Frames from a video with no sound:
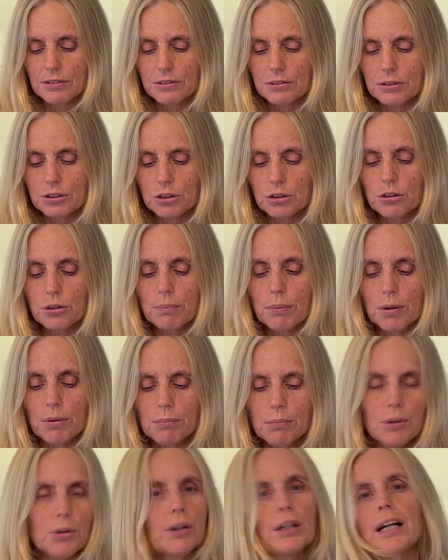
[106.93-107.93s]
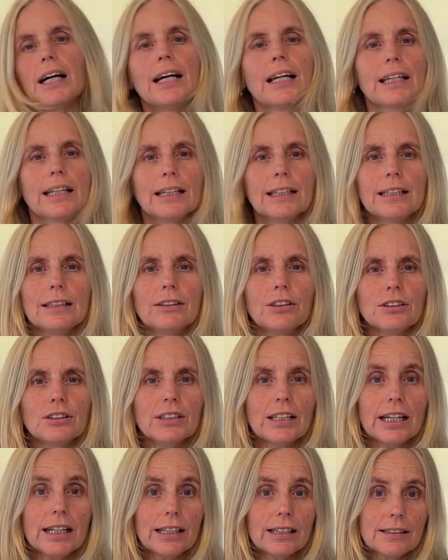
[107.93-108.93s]
you could put more garlic. In the
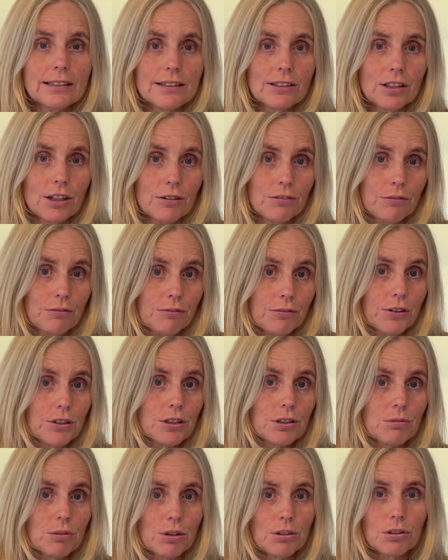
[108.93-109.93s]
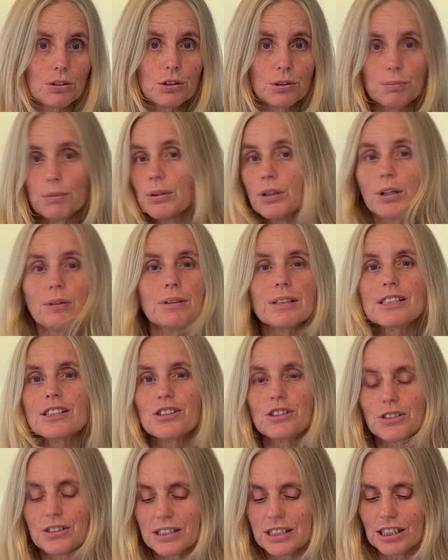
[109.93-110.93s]
days that I first wrote the cookbook, I
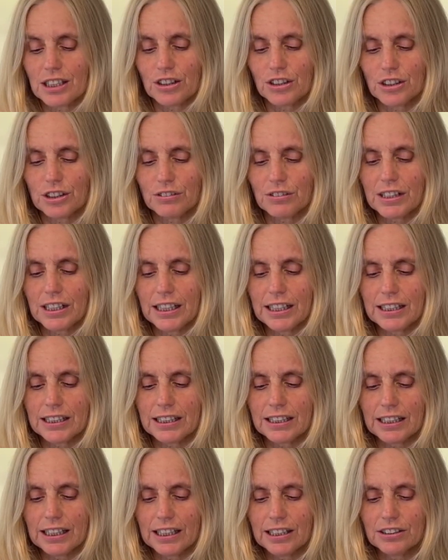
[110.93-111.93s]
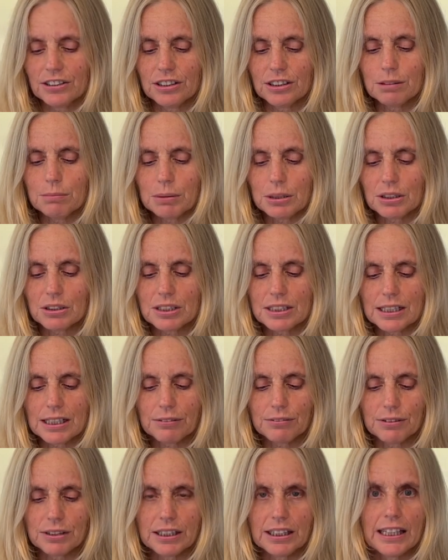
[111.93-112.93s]
wasn't using a lot of garlic and onion, but you could
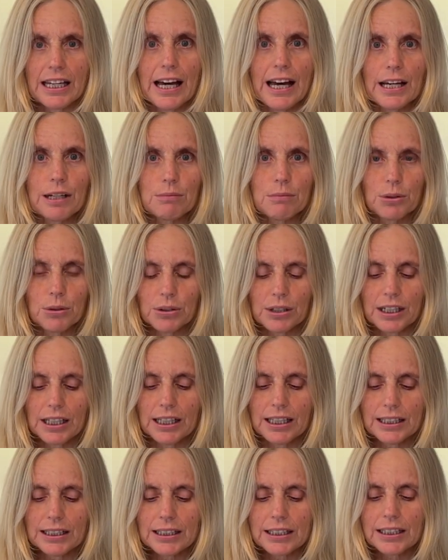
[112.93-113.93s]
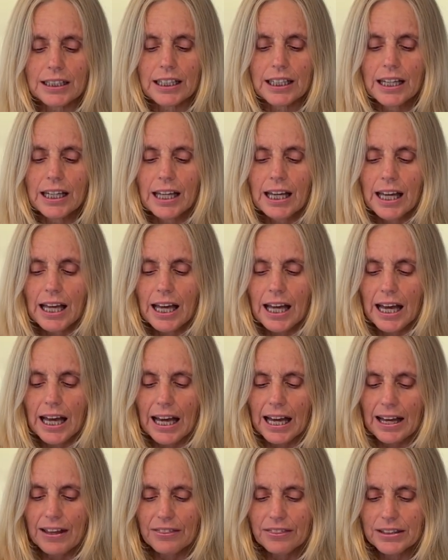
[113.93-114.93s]
definitely add more garlic.
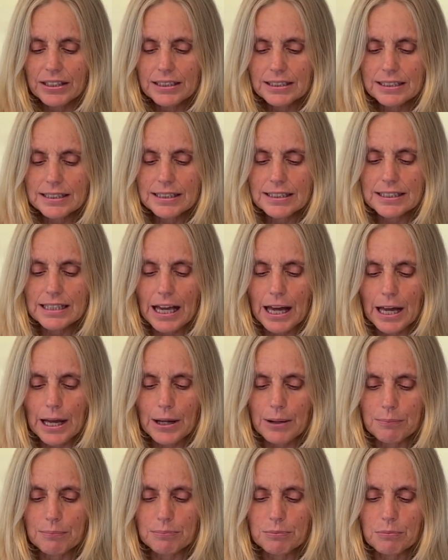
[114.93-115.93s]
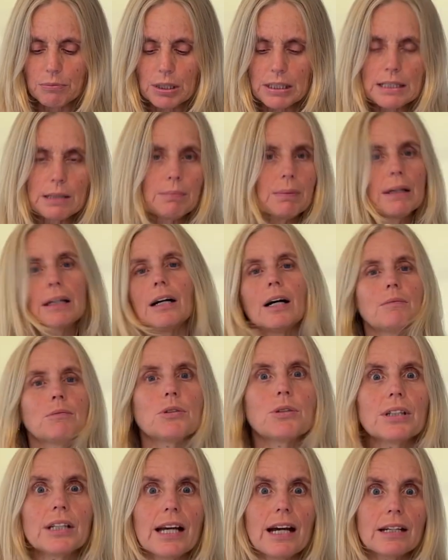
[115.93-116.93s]
And this recipe I'm
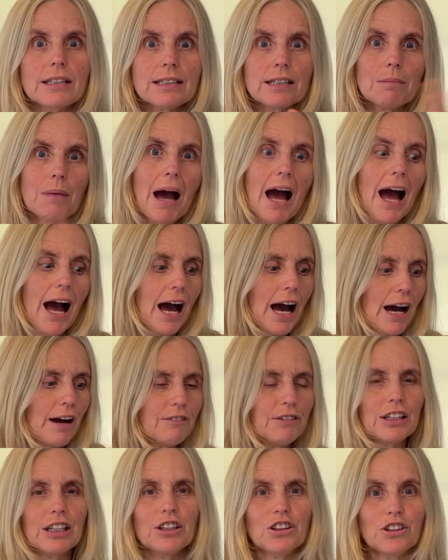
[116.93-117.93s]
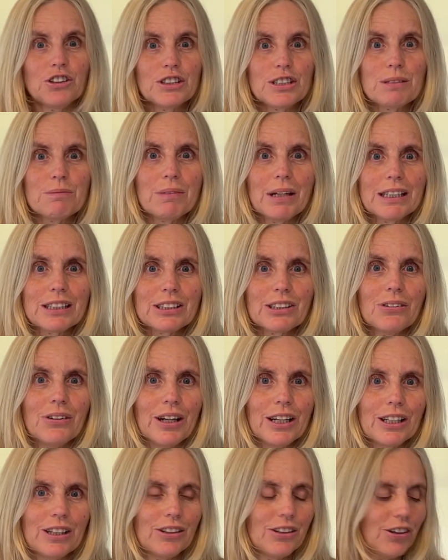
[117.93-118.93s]
doing now is I'm halving it because it makes
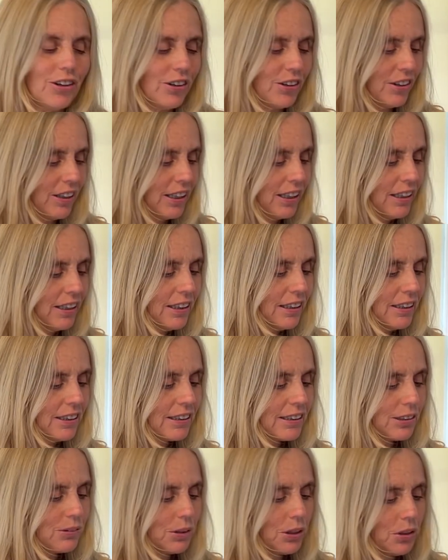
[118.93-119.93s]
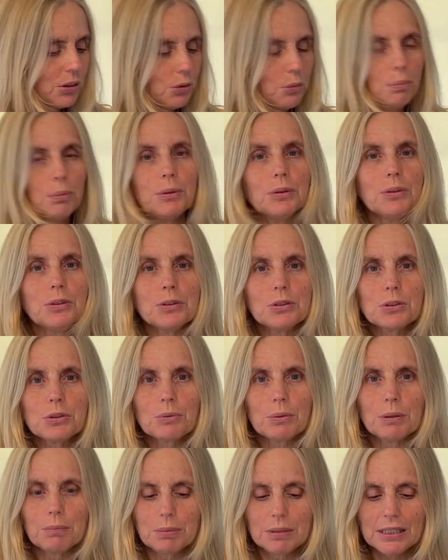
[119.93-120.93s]
quite a lot. So we're going to put the
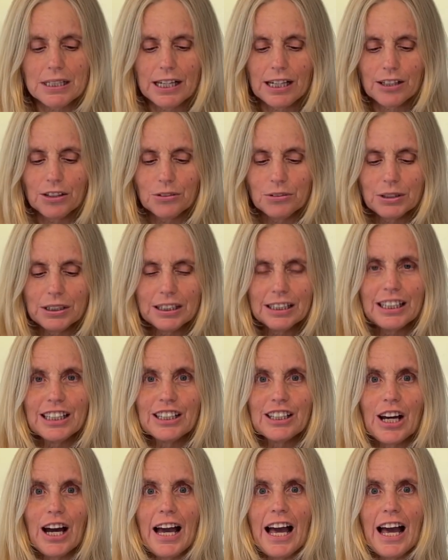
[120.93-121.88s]
sweet potato in, and I